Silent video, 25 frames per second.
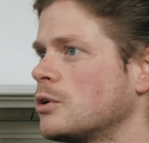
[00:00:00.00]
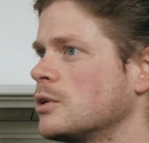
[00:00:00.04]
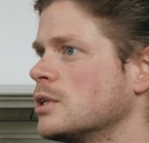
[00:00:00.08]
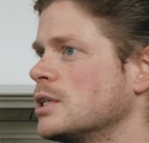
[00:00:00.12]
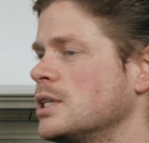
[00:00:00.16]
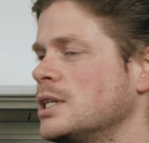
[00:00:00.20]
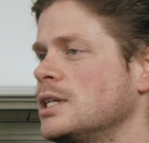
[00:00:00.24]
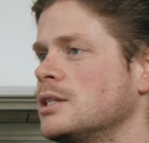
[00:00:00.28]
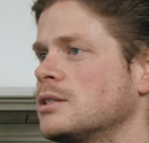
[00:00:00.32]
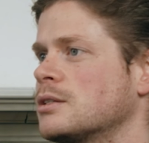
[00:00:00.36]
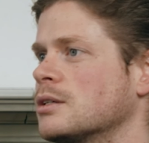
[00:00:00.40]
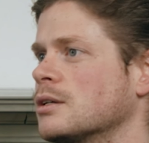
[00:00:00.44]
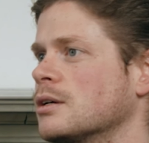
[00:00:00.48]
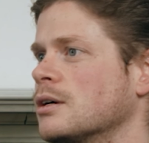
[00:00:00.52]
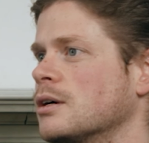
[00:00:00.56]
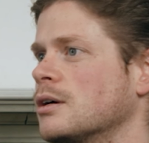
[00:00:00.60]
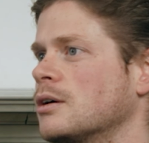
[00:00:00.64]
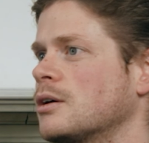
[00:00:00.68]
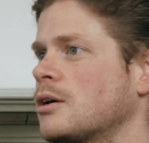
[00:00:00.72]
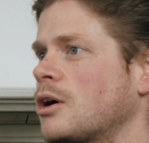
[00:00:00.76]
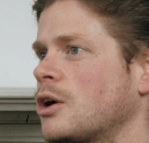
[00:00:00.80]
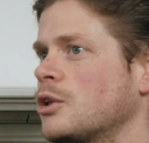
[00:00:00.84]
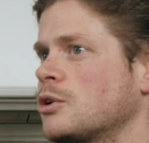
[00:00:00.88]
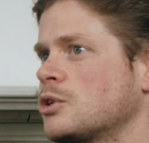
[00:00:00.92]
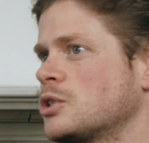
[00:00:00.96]
you need
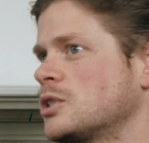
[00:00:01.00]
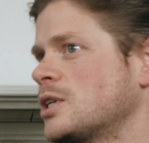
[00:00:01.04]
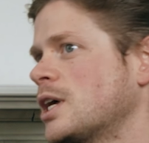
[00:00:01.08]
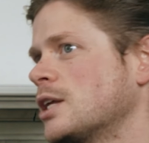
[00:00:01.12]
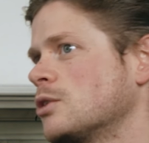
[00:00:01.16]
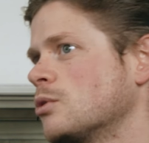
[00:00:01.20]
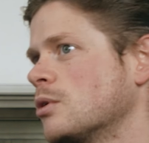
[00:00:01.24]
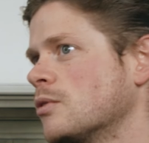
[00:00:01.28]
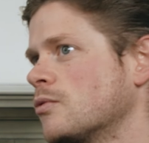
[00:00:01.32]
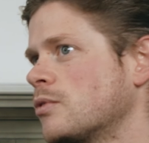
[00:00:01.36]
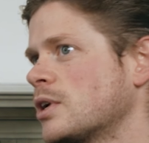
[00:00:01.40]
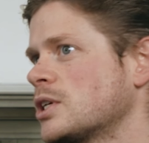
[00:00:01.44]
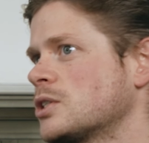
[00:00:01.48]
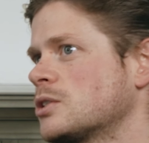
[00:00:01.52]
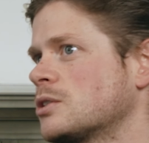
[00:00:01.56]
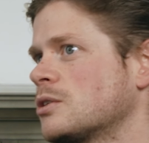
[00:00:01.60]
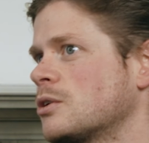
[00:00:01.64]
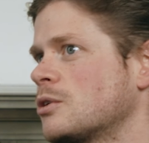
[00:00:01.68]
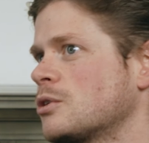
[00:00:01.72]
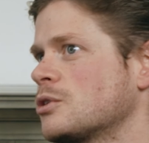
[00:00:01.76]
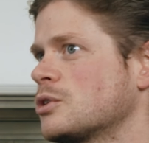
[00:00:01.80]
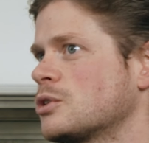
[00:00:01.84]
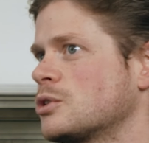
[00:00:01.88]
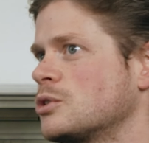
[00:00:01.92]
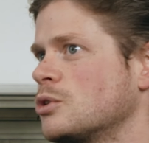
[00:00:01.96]
to understand your
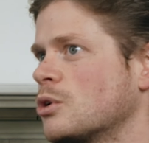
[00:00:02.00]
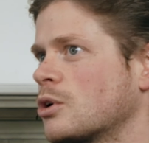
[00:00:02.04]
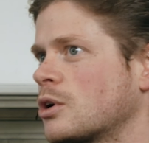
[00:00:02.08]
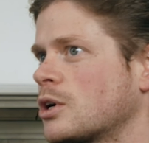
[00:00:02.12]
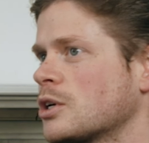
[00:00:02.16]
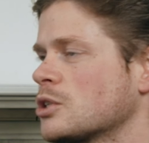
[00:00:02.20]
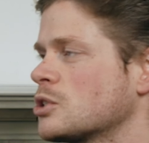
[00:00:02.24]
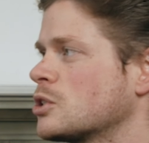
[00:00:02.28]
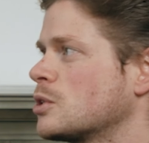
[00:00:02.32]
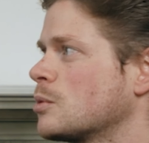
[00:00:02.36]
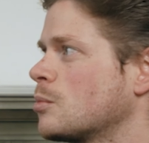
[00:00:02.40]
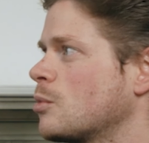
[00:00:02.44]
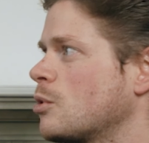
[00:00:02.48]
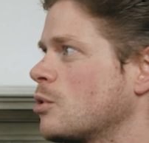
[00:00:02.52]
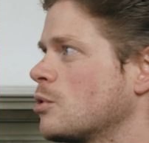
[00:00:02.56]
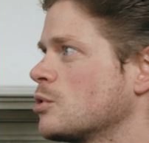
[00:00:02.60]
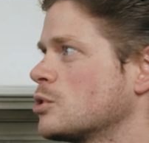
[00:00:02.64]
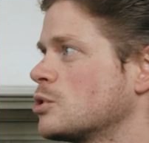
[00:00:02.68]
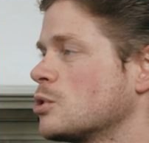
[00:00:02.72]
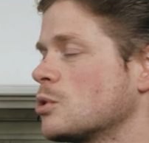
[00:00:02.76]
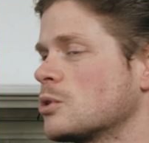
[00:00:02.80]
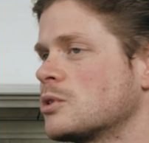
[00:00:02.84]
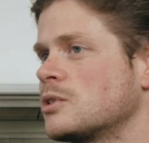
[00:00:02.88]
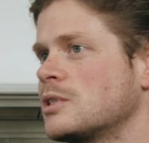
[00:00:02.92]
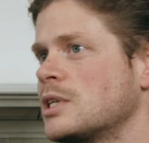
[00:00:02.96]
investors, your customers,
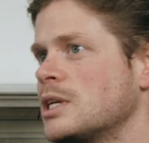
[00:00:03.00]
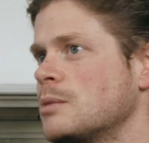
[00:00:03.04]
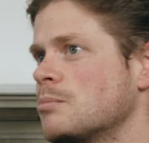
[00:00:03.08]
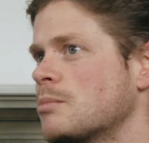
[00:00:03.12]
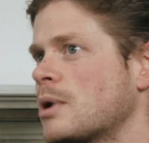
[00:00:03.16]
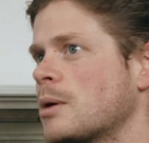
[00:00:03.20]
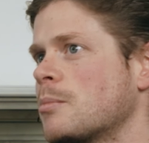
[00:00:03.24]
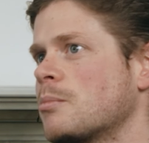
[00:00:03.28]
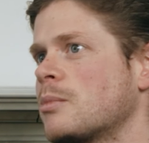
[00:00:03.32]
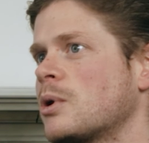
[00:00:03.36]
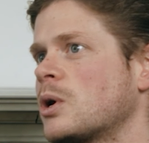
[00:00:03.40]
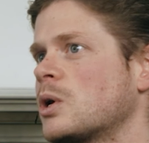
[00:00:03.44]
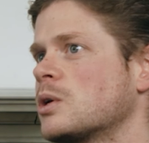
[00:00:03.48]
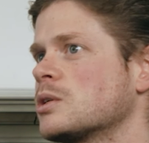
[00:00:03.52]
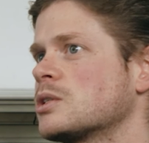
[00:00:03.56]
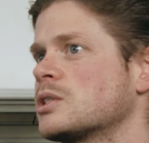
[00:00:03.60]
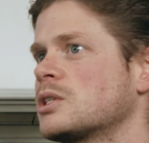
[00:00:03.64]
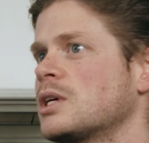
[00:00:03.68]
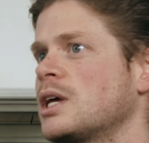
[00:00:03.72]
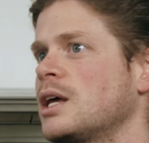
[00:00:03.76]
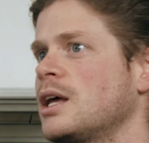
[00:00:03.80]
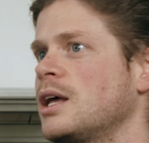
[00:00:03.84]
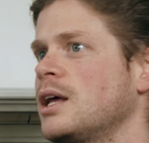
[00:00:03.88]
your team members.